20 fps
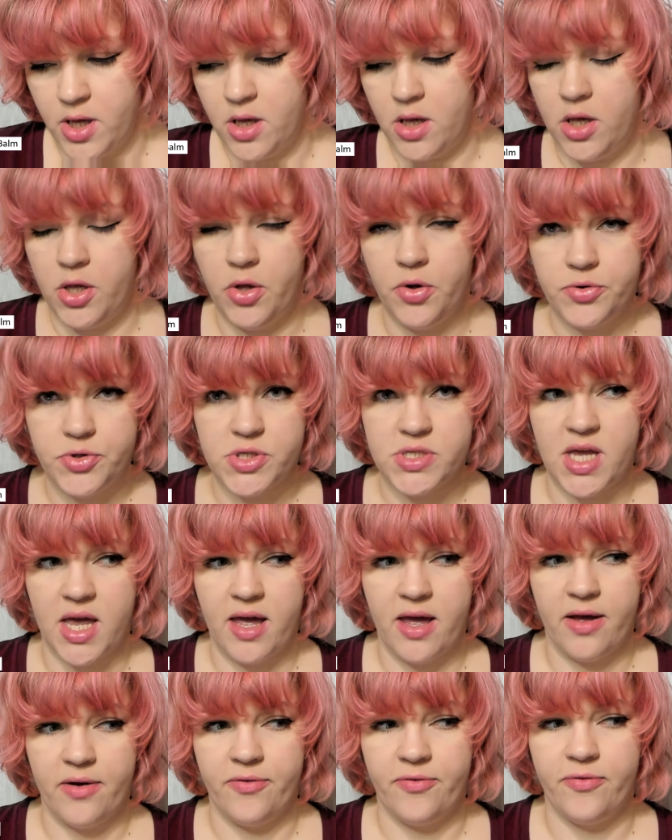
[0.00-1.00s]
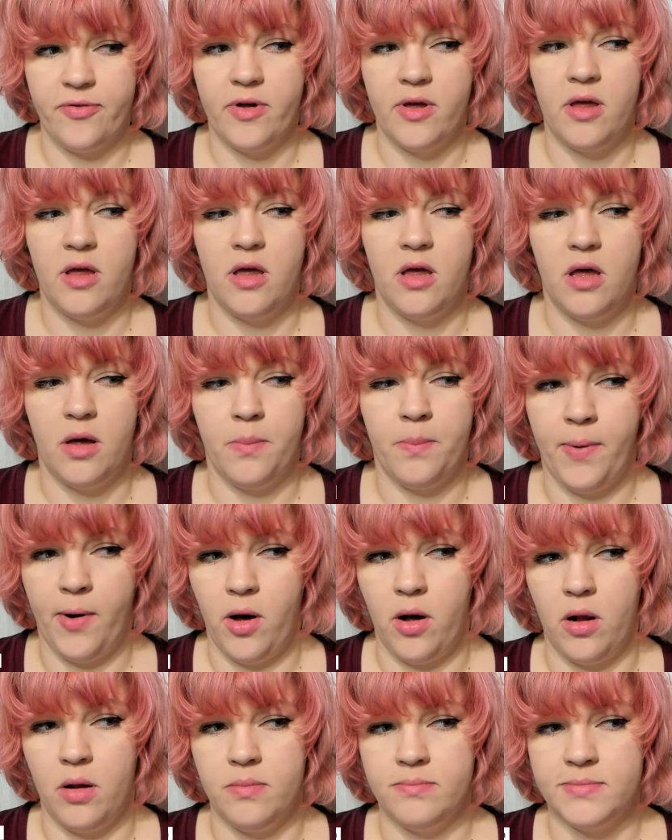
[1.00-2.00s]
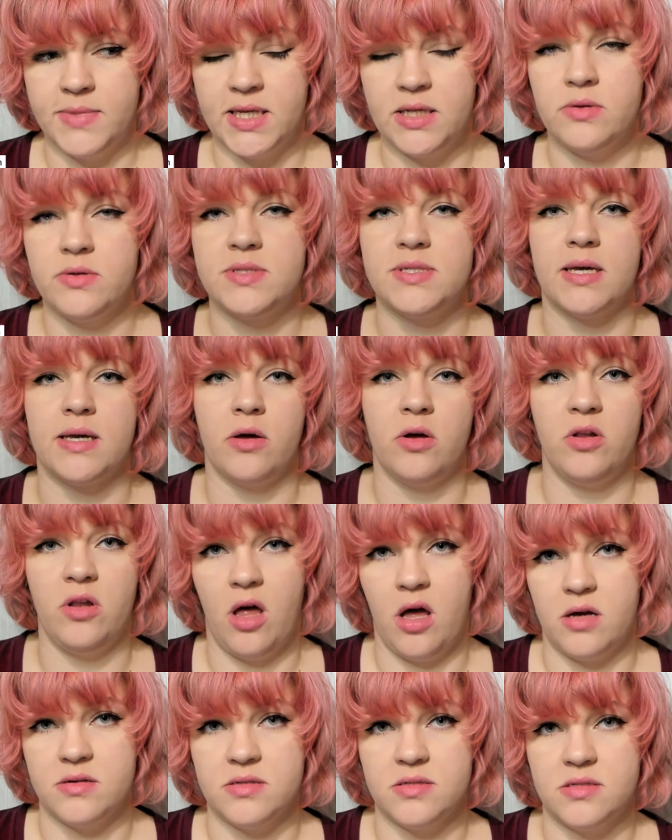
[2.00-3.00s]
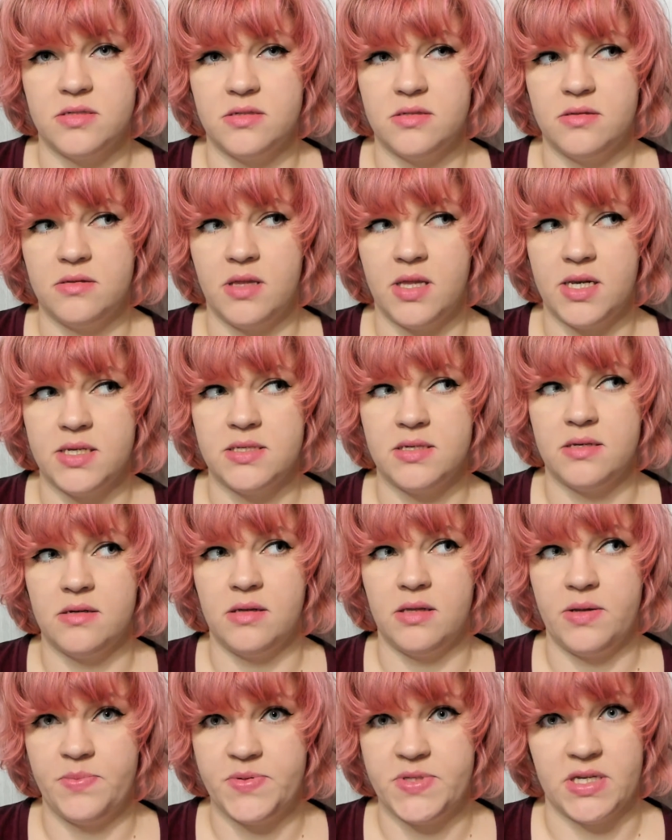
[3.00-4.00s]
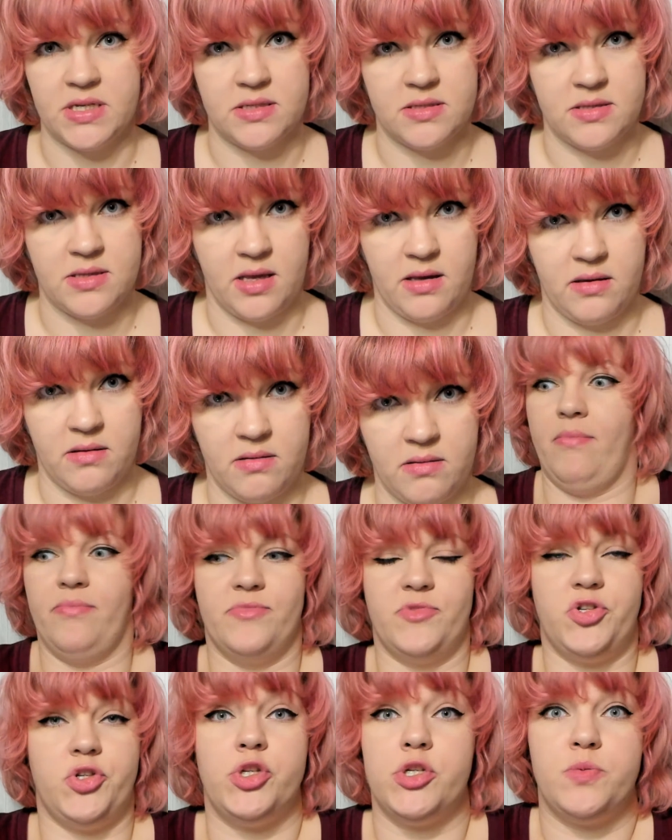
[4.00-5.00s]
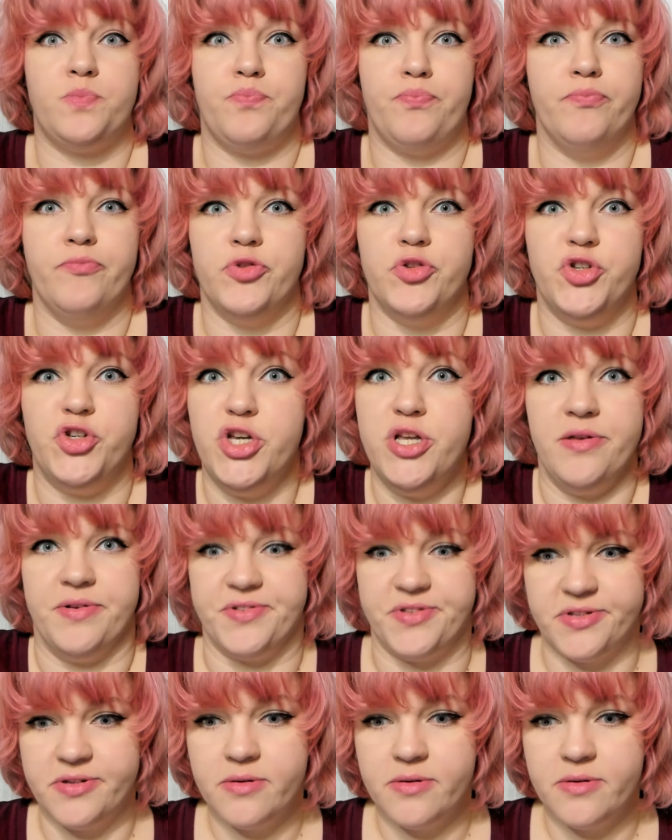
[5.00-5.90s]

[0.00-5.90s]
you just have balm that looks like a gloss that is in a lipstick stick. It's just genius.